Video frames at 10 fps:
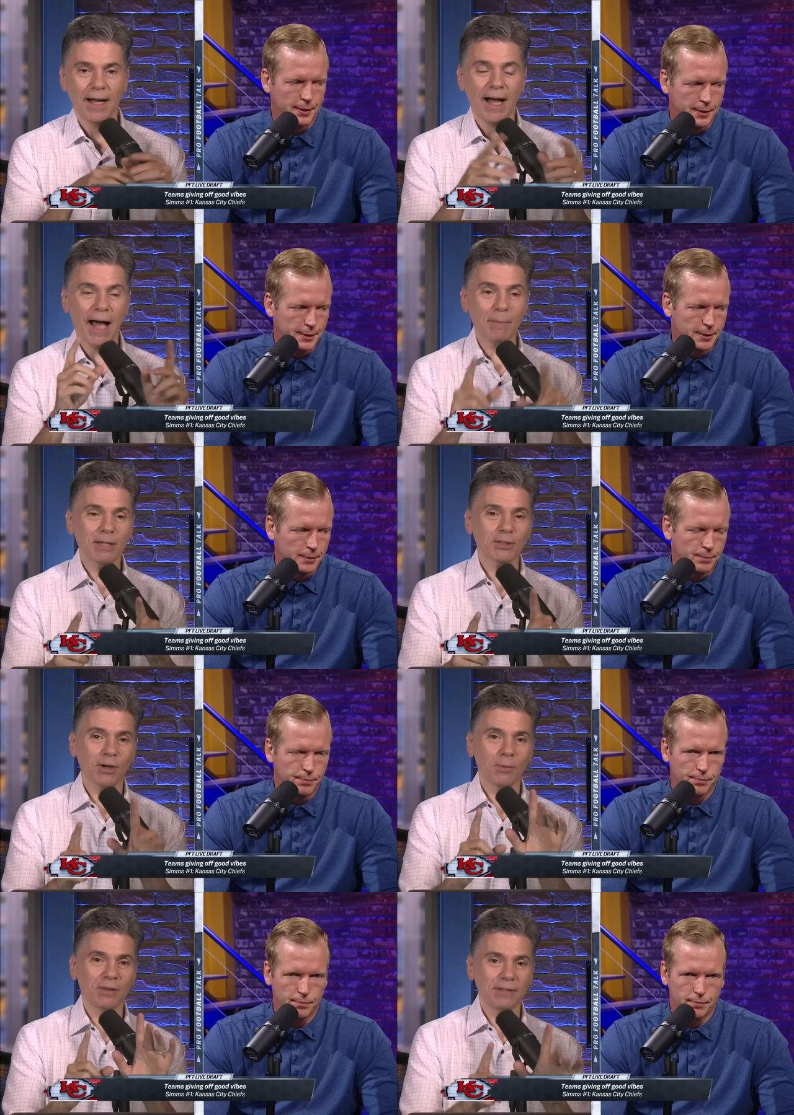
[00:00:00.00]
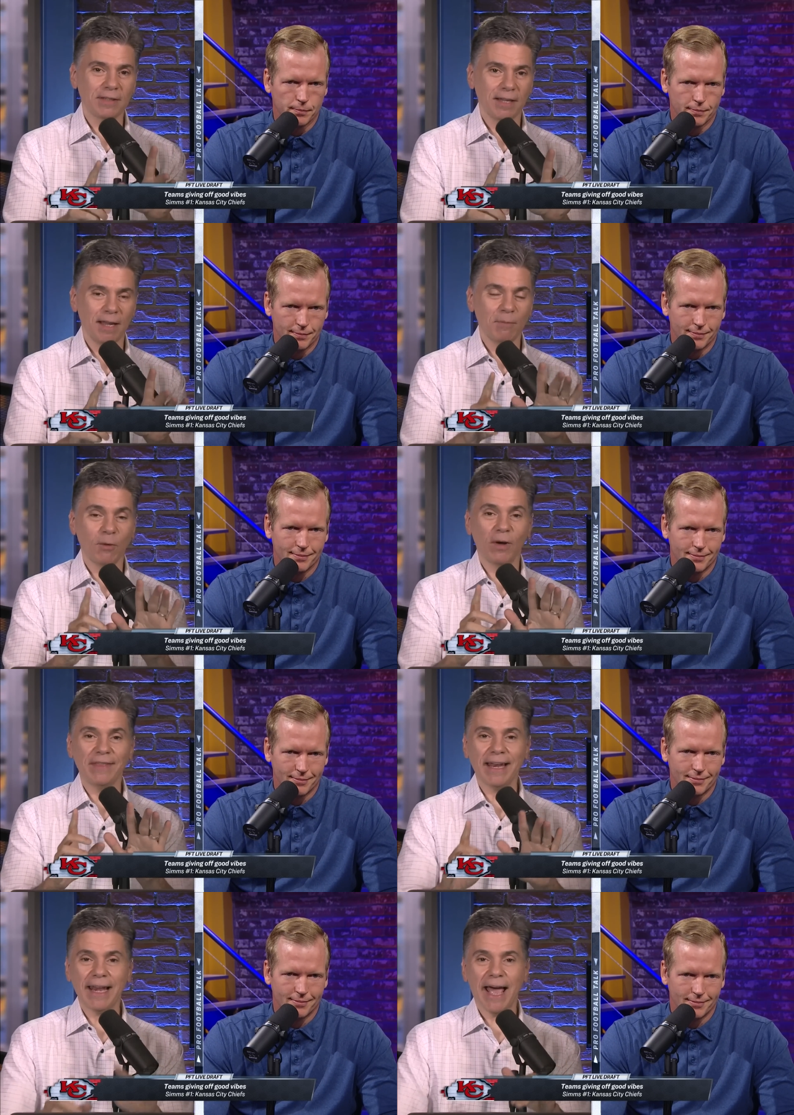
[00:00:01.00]
Speaker 1: I'm going to start with the team that when
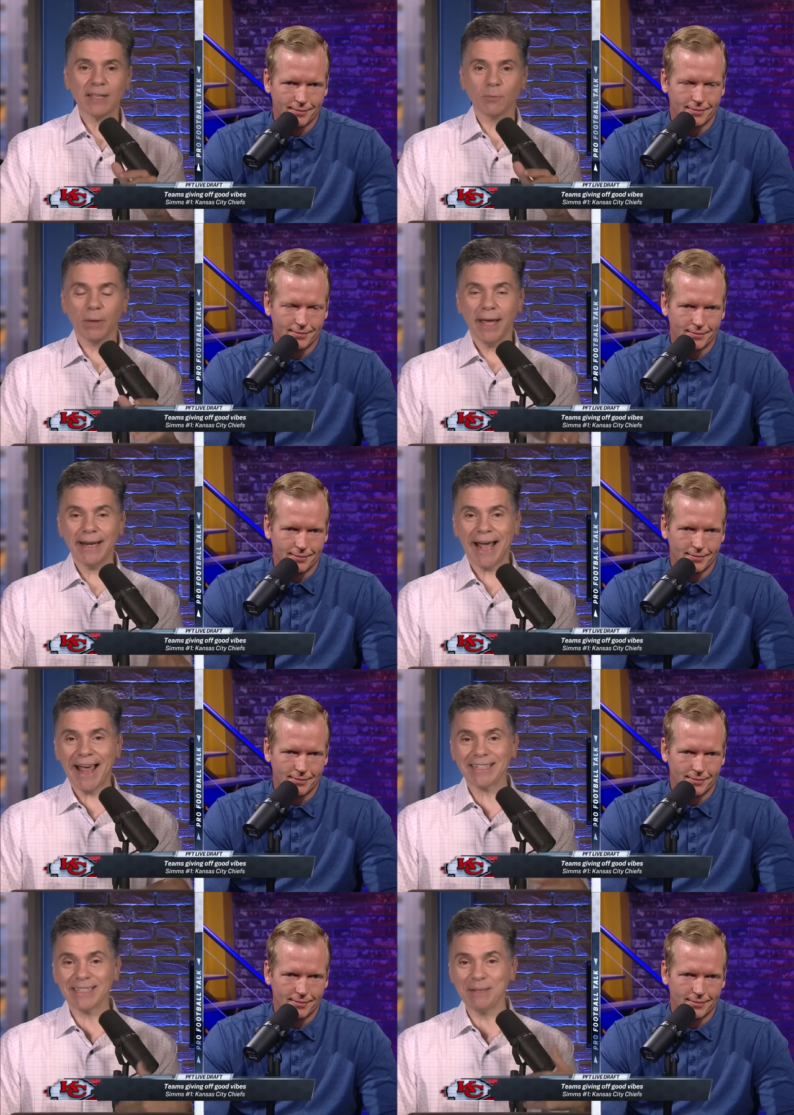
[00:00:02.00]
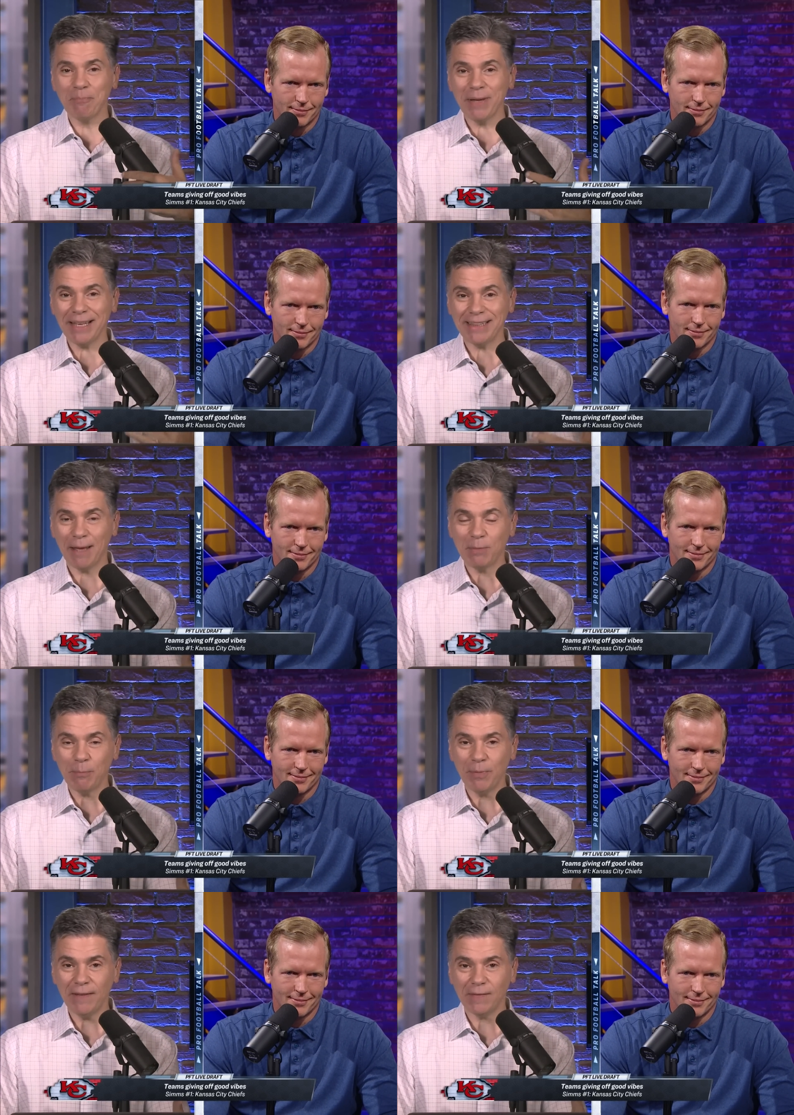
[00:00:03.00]
they last played, I actually picked them to
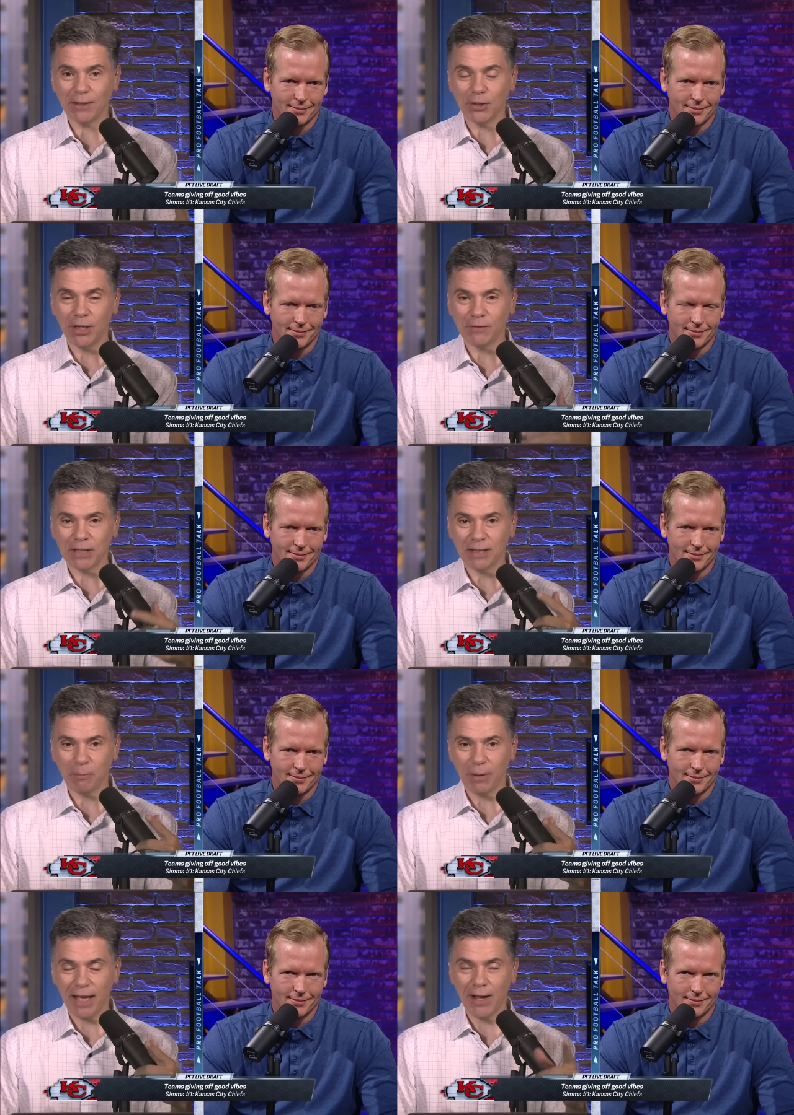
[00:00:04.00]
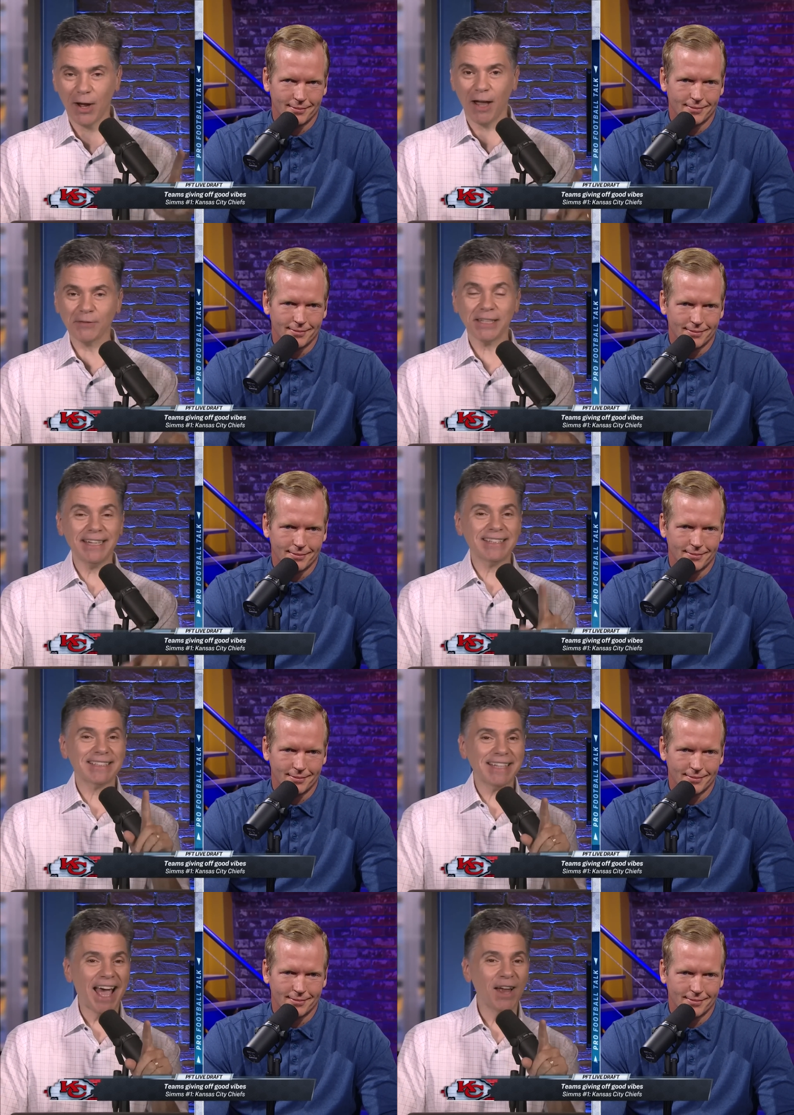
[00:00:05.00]
beat the Chiefs in the playoffs, and it
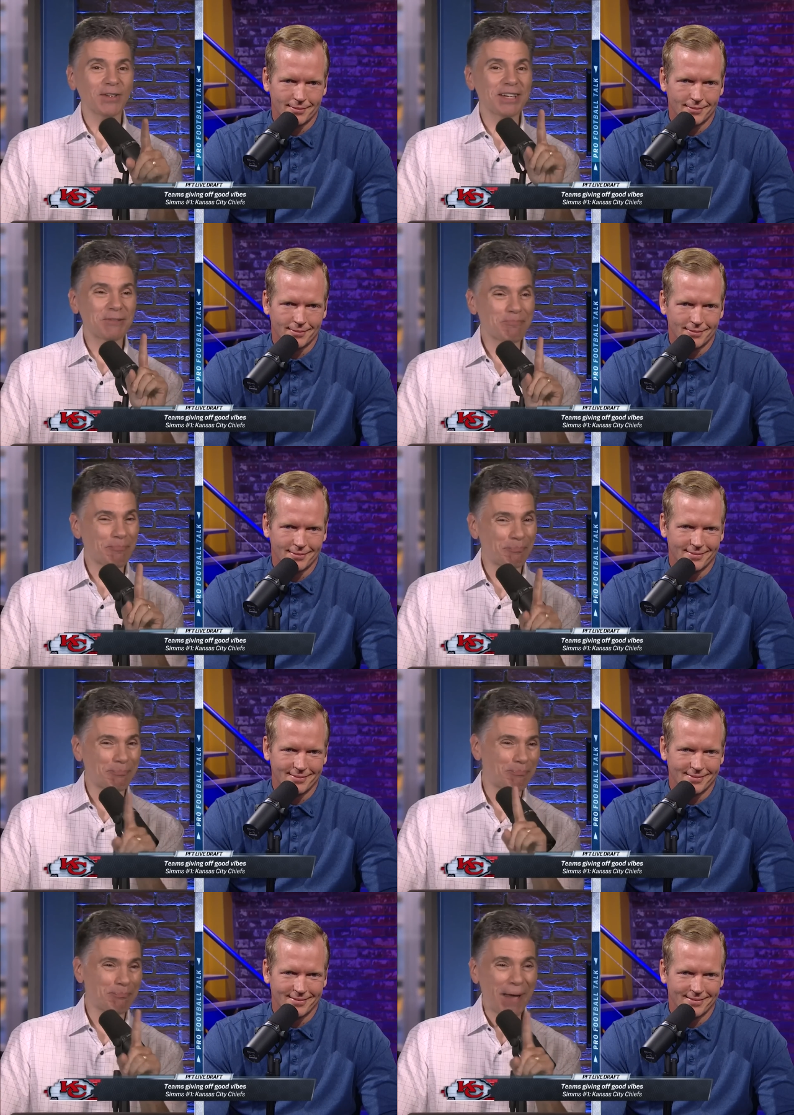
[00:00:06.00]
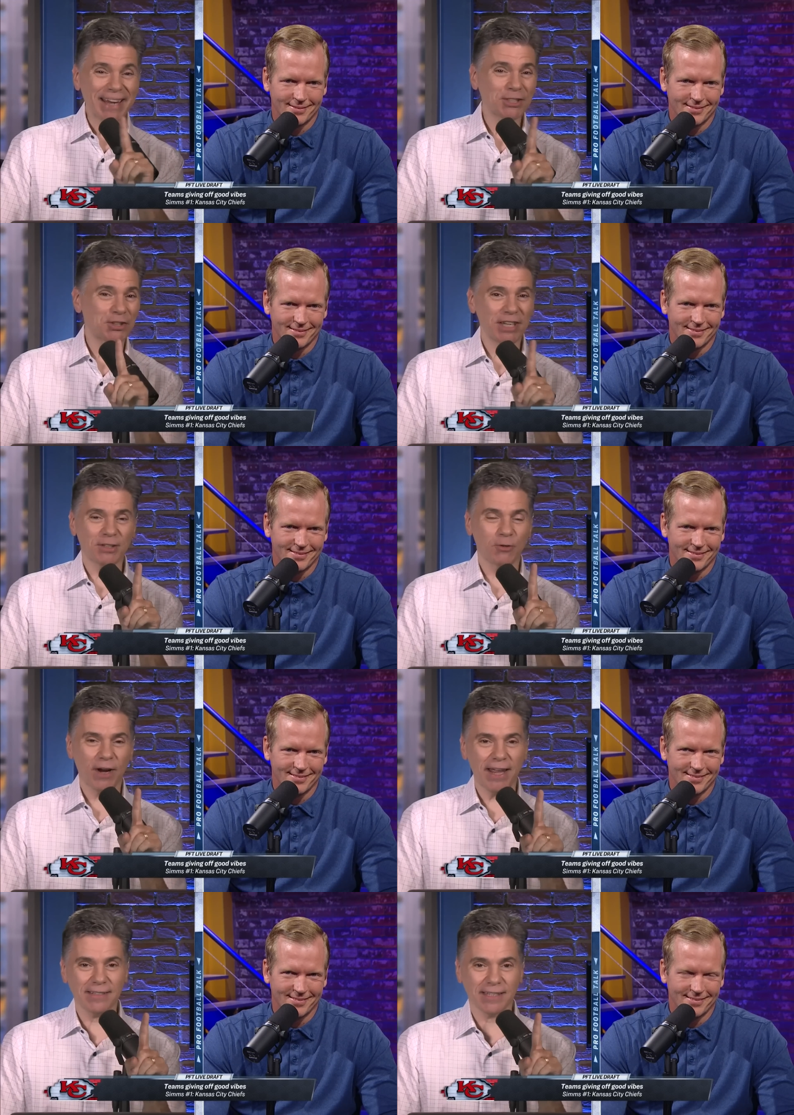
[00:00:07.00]
sounded batshit
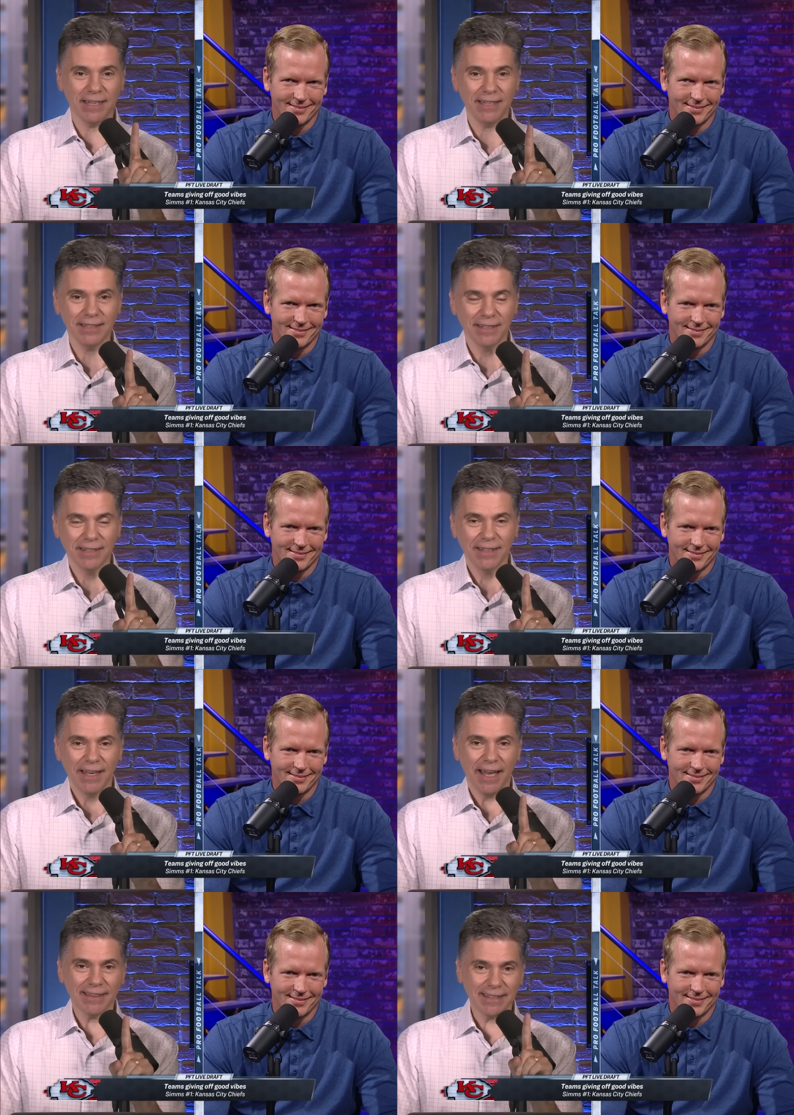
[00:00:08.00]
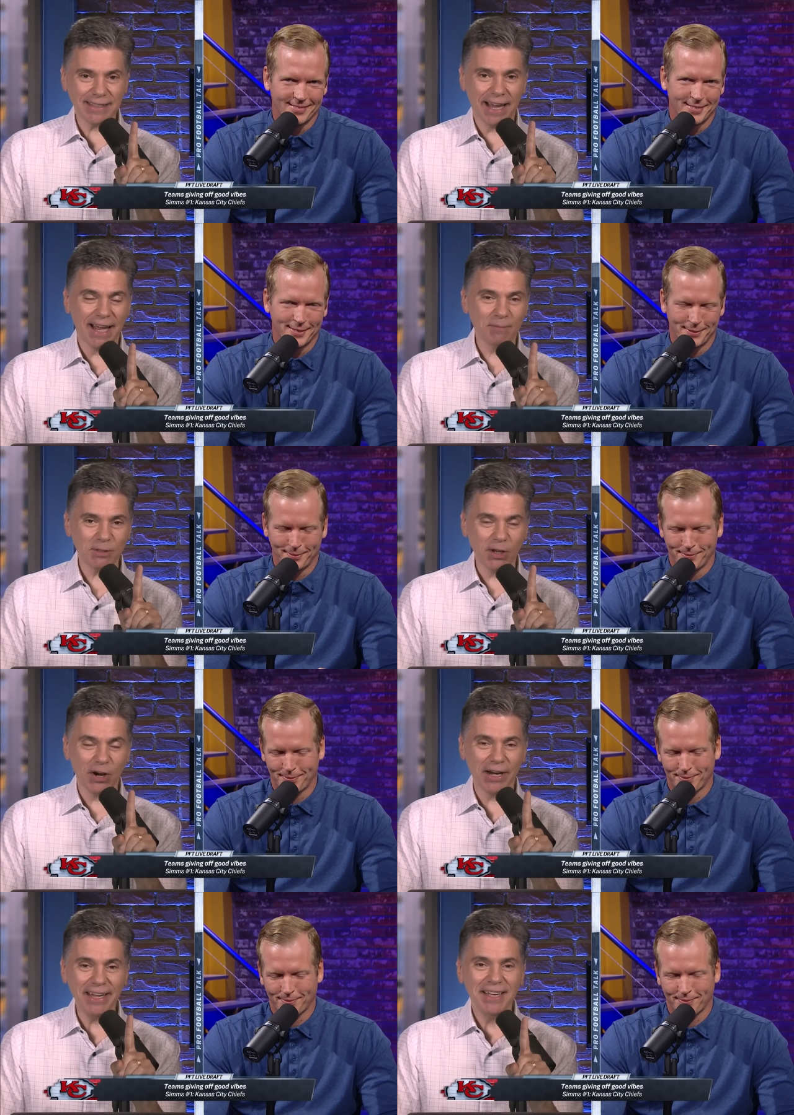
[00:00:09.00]
crazy at the time.
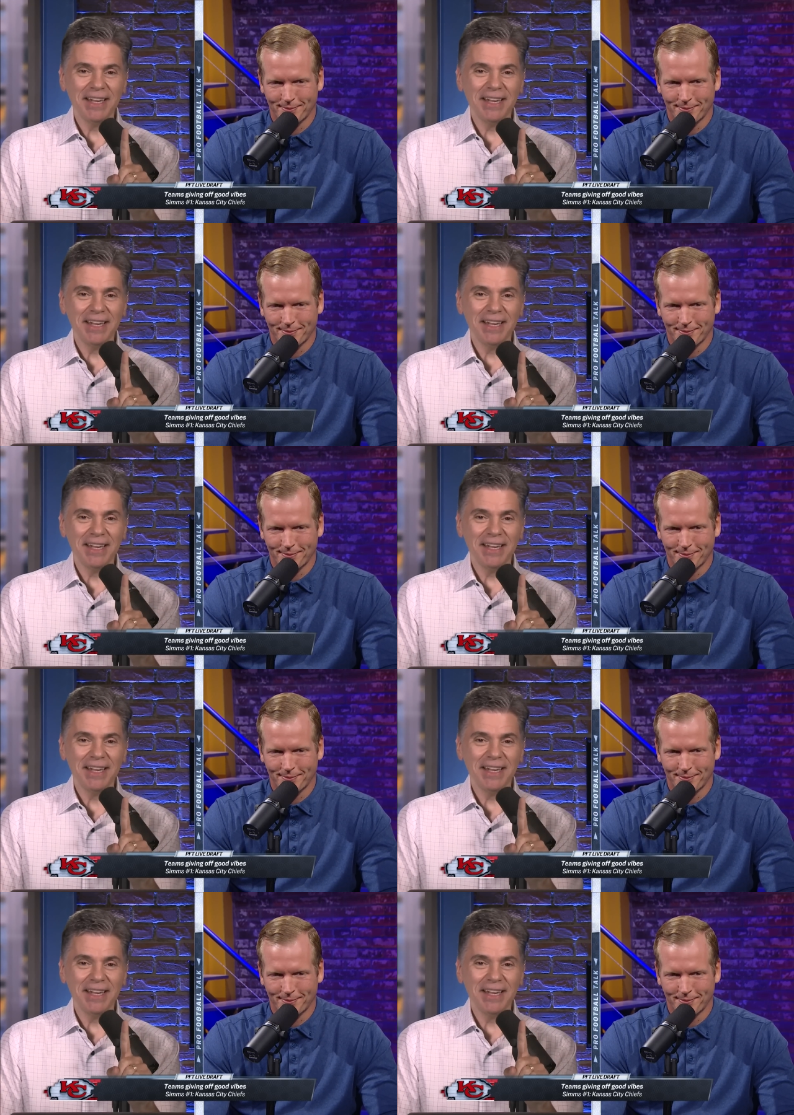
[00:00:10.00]
Sorry.